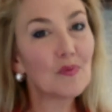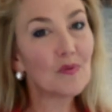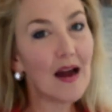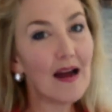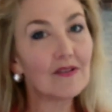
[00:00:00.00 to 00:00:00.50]

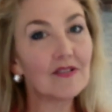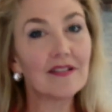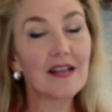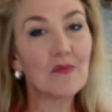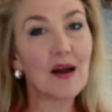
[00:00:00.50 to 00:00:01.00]
proud to
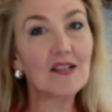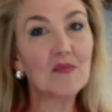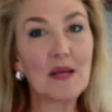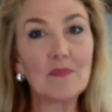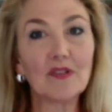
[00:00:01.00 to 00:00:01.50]
direct
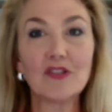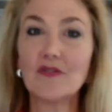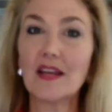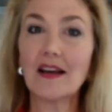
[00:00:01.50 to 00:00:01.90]
people to the